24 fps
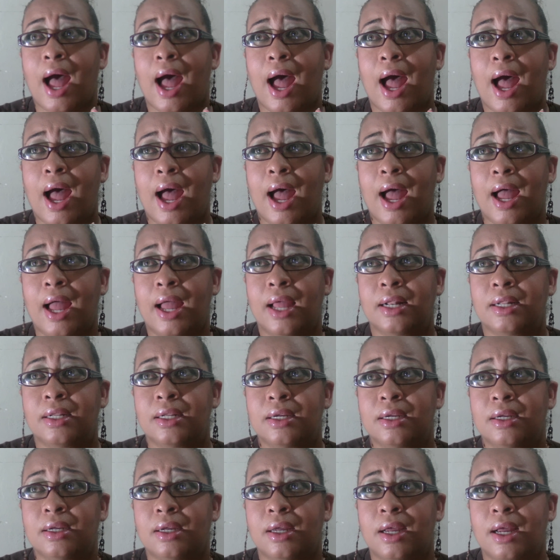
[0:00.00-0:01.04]
and
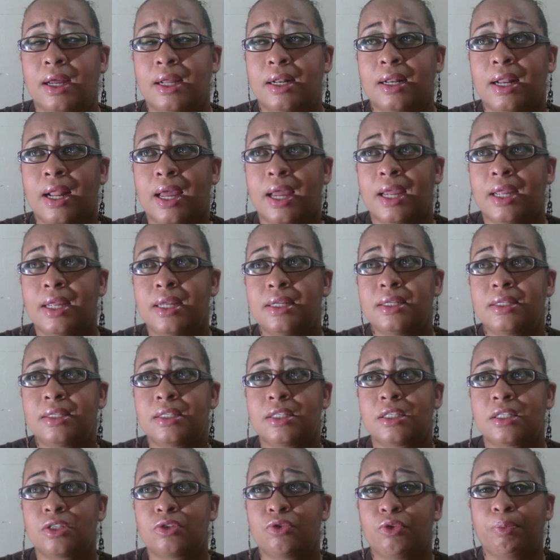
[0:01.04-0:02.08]
a
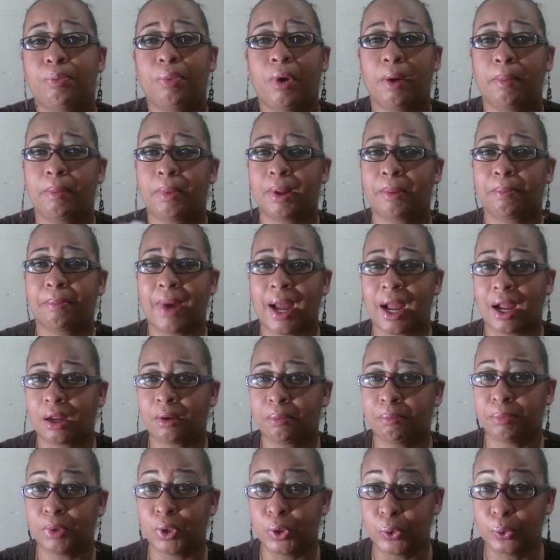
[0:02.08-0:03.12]
nice Republic
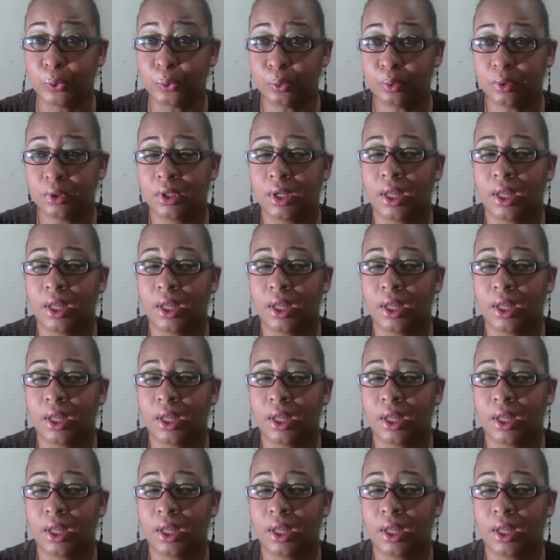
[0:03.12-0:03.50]
Bank blue